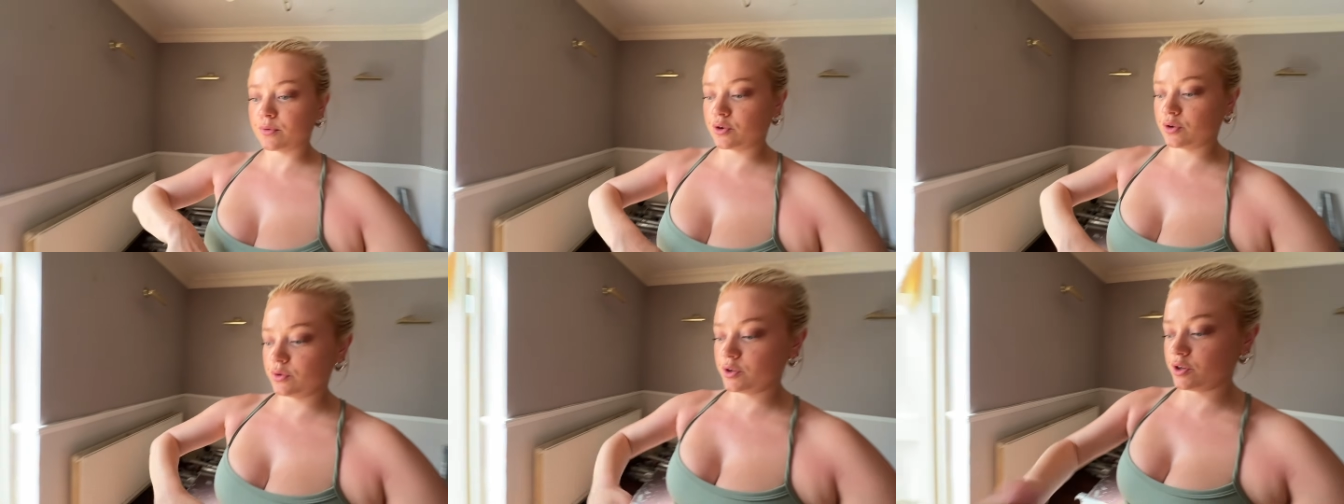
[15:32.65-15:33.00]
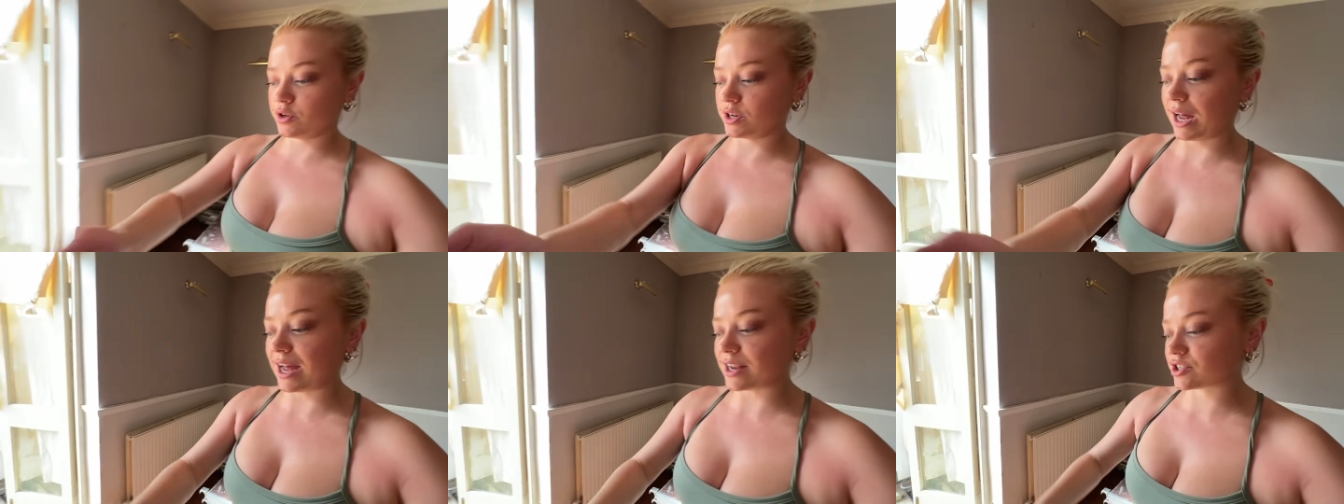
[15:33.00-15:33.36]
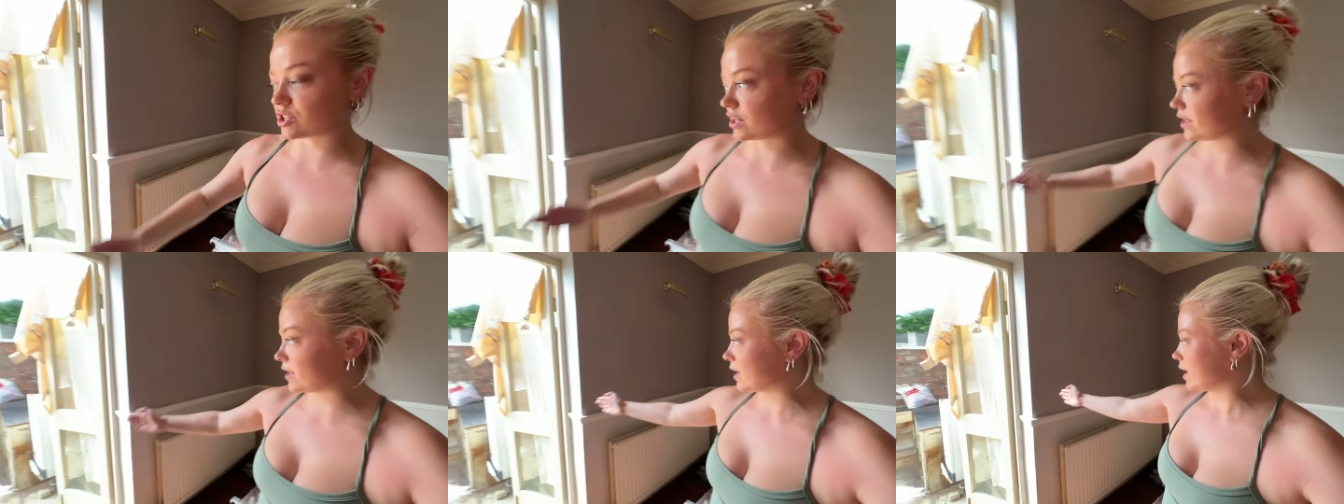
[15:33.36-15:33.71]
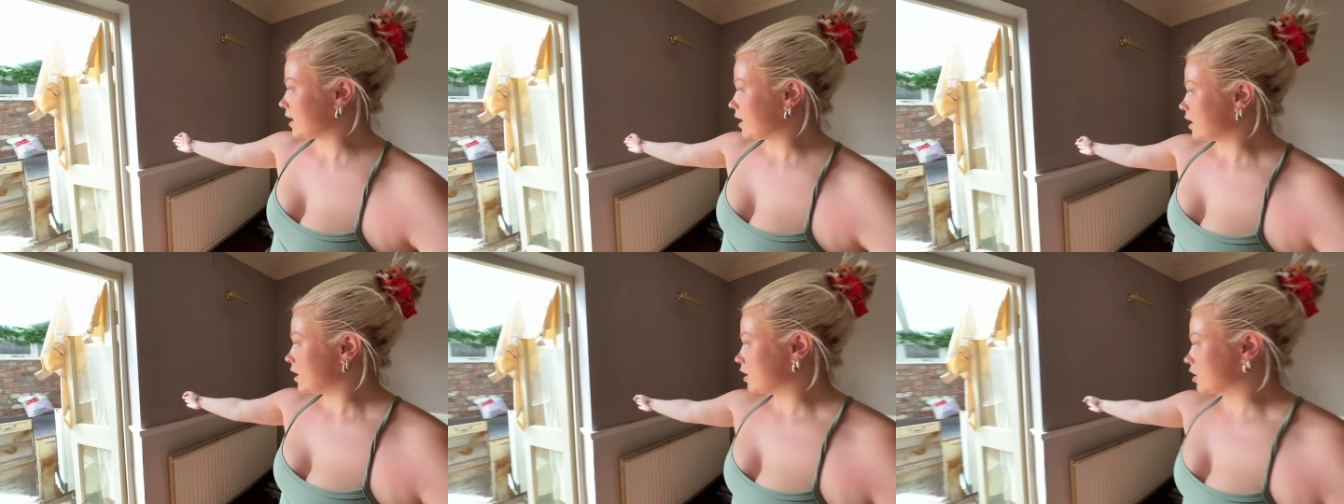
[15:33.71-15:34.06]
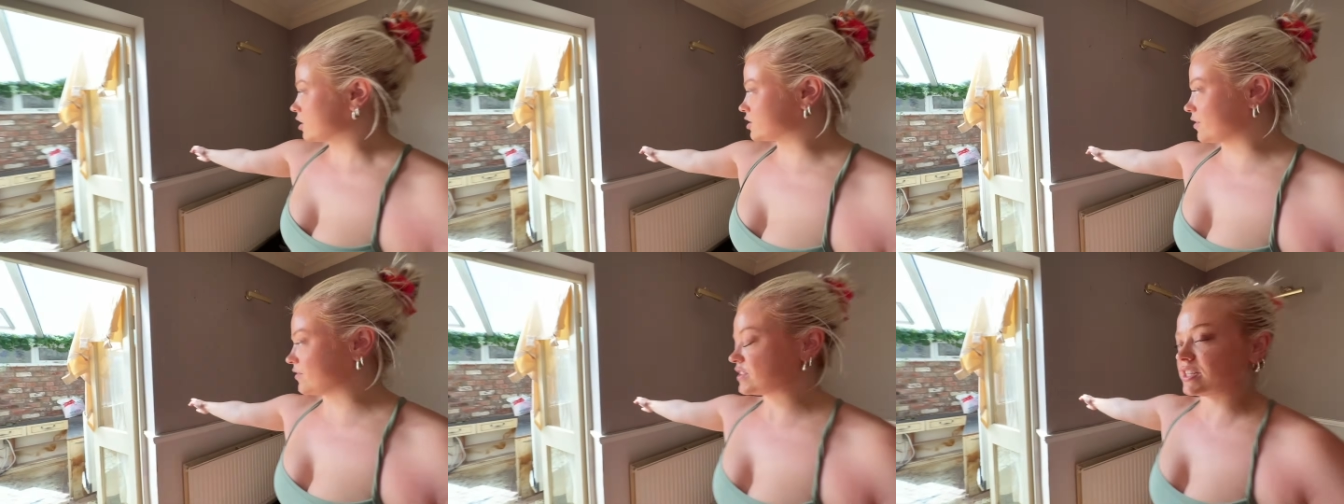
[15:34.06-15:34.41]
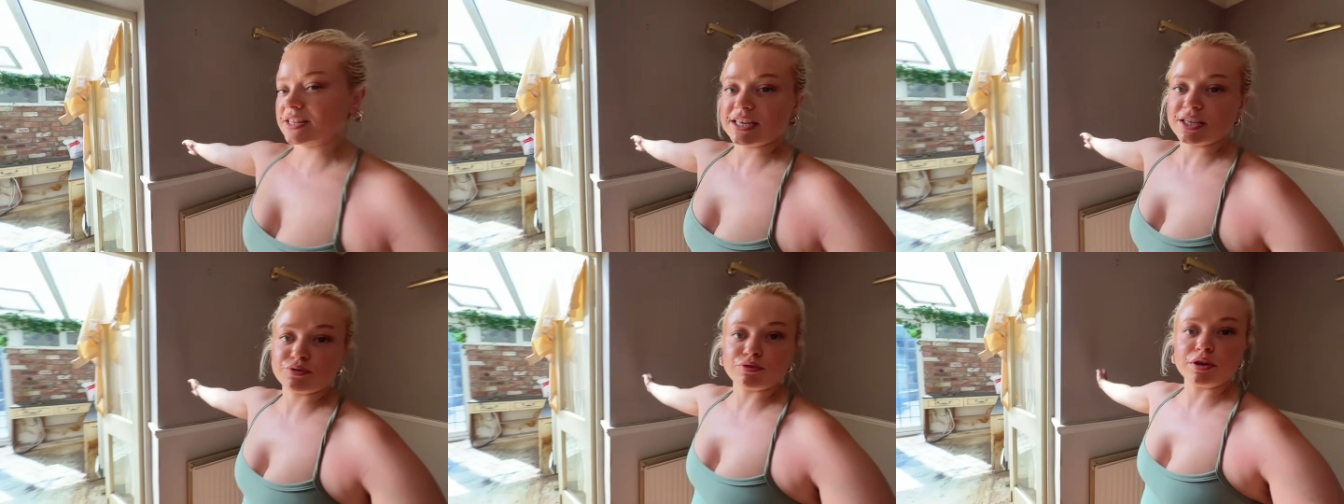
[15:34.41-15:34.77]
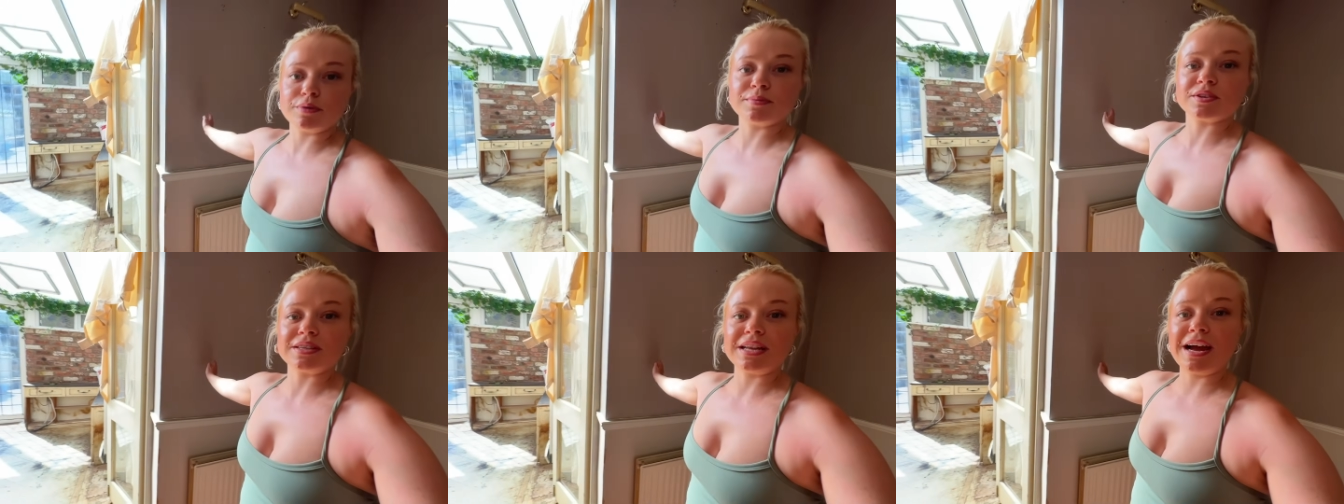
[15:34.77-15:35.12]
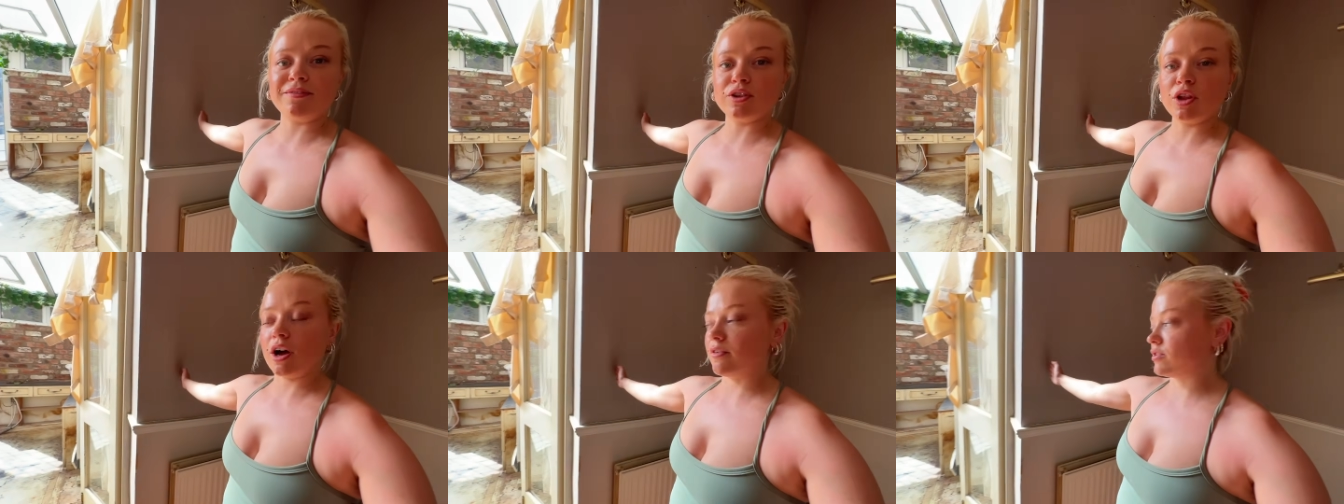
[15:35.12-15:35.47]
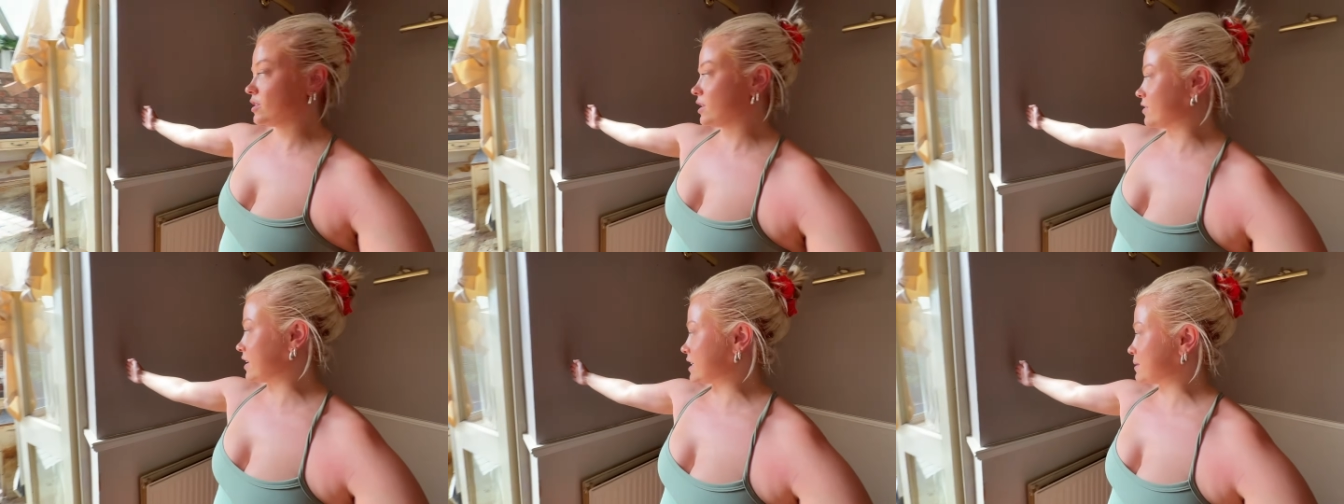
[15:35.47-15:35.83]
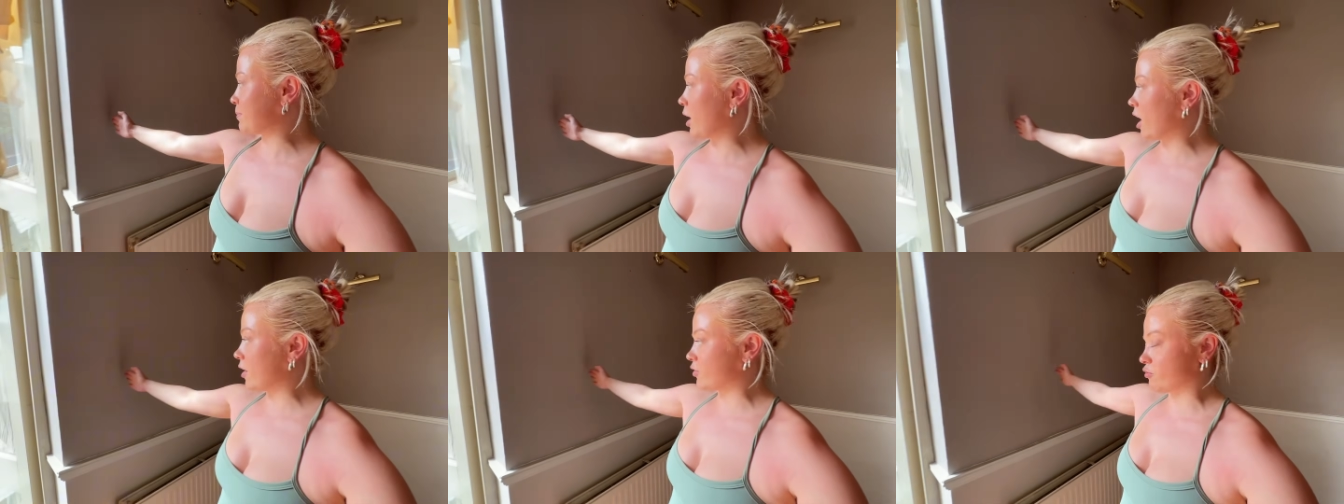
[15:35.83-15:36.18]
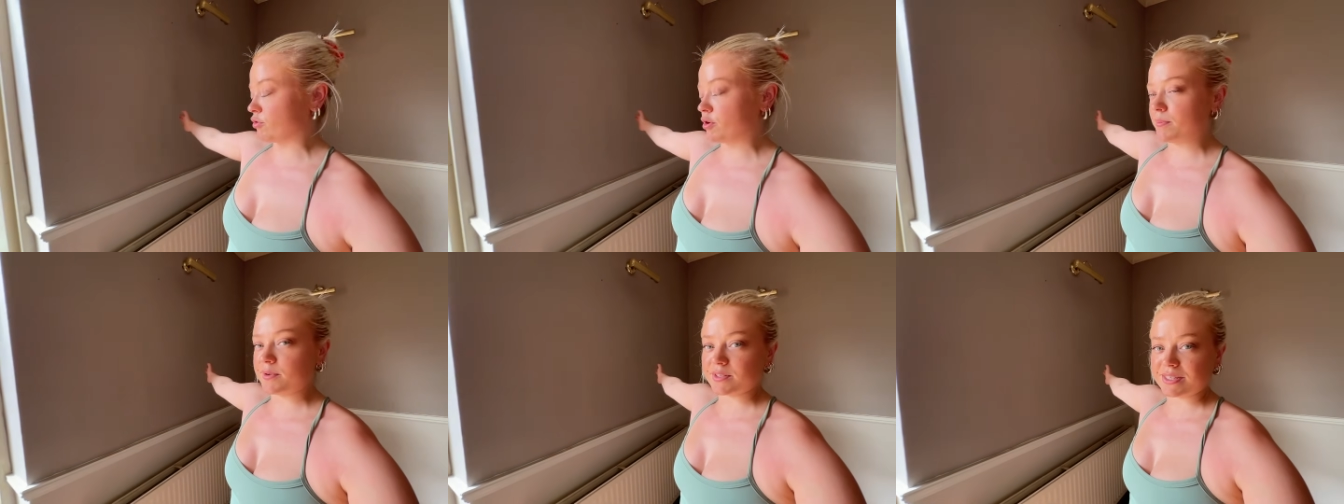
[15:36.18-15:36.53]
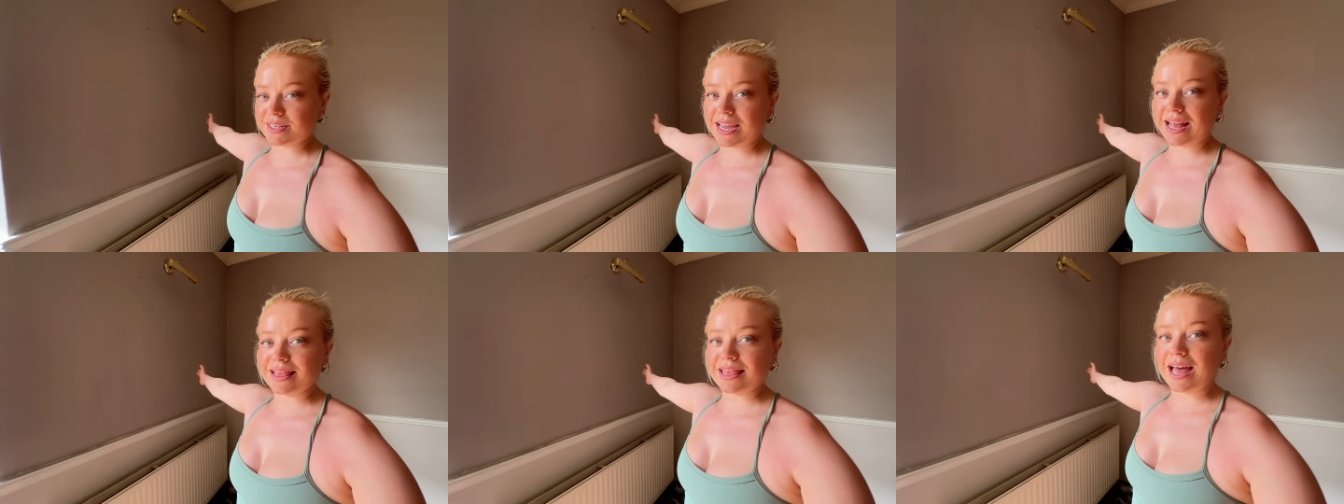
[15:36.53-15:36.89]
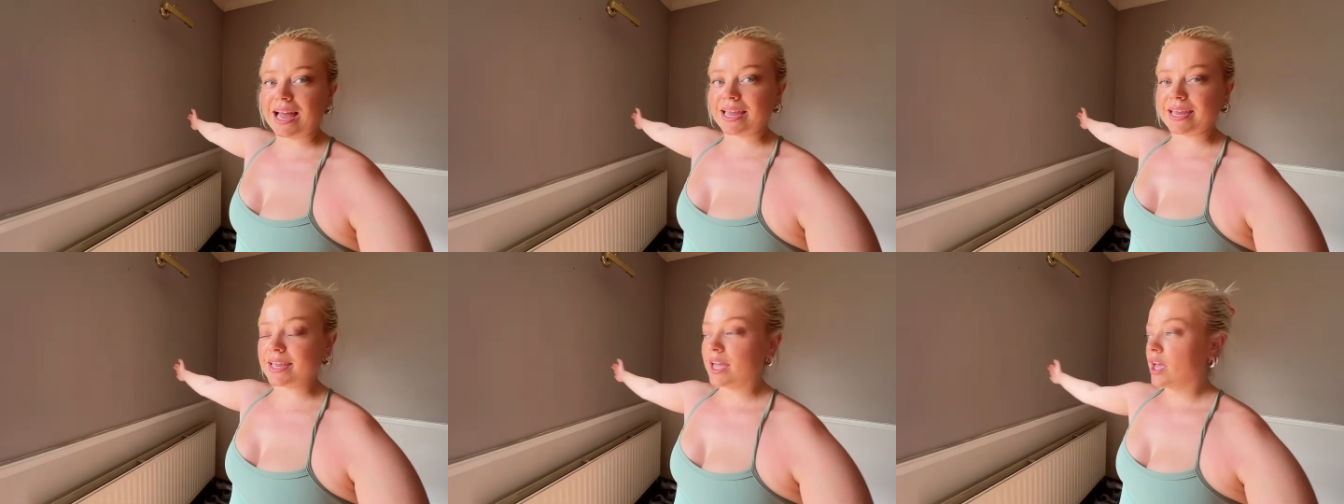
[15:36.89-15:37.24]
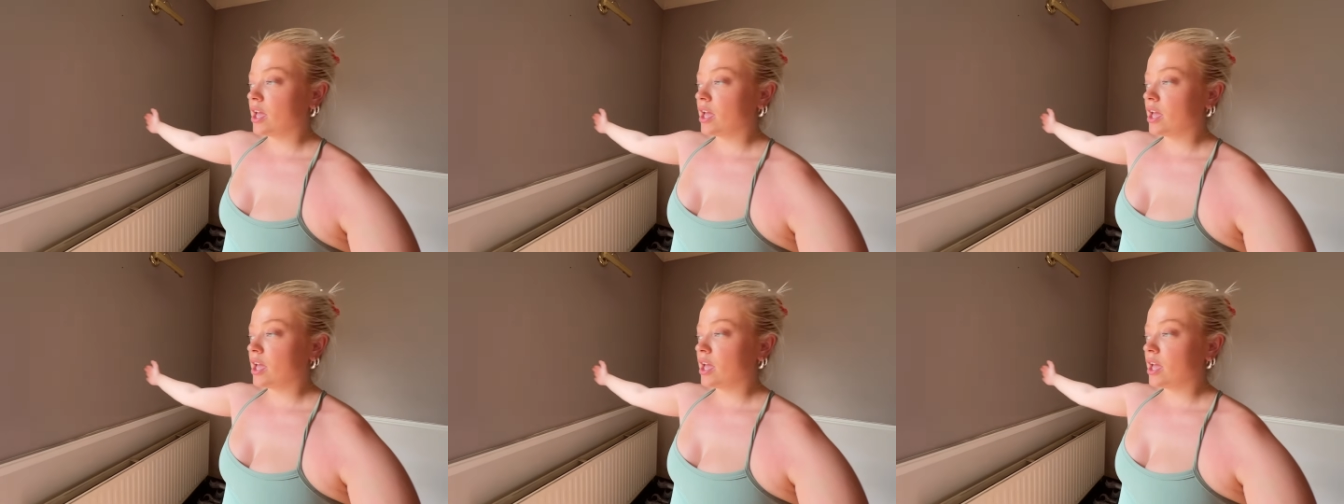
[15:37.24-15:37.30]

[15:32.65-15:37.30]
you could actually, because obviously this room doesn't have a lot of, this part of the room doesn't get light,